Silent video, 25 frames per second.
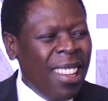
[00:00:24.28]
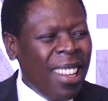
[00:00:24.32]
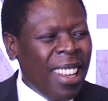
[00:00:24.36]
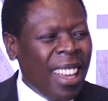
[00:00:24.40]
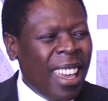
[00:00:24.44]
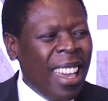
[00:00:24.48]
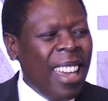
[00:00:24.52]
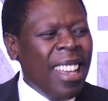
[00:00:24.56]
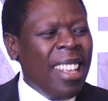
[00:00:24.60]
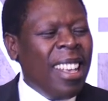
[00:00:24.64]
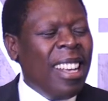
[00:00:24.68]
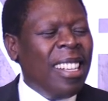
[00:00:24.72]

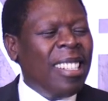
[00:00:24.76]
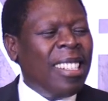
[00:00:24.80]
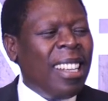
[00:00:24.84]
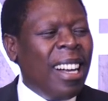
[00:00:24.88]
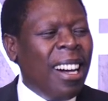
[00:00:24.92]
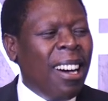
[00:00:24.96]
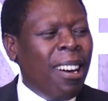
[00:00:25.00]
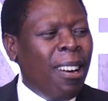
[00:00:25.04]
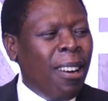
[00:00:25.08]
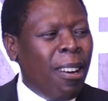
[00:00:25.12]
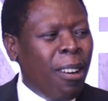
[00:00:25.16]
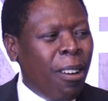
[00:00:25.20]
Kenya is a
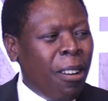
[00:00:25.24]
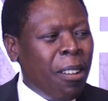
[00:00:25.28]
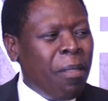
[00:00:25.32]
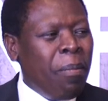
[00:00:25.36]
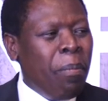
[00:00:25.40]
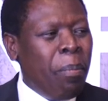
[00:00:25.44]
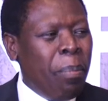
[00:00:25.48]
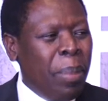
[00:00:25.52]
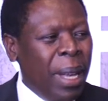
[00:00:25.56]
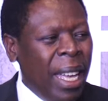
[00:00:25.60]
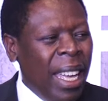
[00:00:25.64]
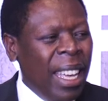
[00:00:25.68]

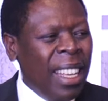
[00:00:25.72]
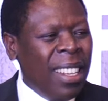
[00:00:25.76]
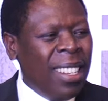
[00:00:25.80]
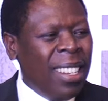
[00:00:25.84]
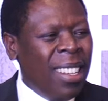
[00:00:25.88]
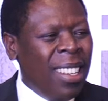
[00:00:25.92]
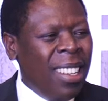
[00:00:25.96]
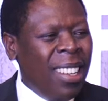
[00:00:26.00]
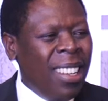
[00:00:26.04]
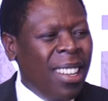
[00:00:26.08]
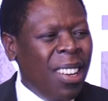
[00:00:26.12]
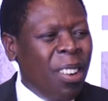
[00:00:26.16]
hotbed
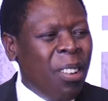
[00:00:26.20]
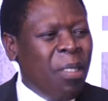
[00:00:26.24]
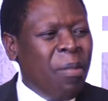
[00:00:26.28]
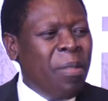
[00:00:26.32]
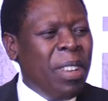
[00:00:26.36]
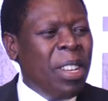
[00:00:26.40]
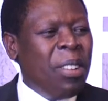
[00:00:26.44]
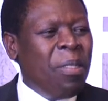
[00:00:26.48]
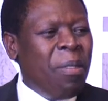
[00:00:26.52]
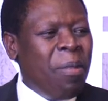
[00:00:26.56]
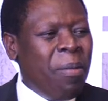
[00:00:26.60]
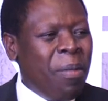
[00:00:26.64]
of
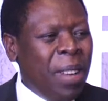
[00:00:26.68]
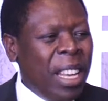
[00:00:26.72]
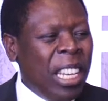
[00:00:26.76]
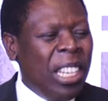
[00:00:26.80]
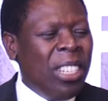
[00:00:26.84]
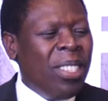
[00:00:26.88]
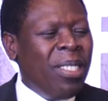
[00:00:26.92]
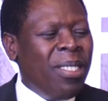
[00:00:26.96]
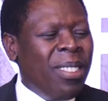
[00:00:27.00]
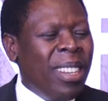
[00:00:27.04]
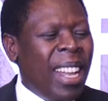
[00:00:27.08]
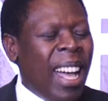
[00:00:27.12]

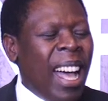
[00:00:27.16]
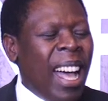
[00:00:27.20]
innovation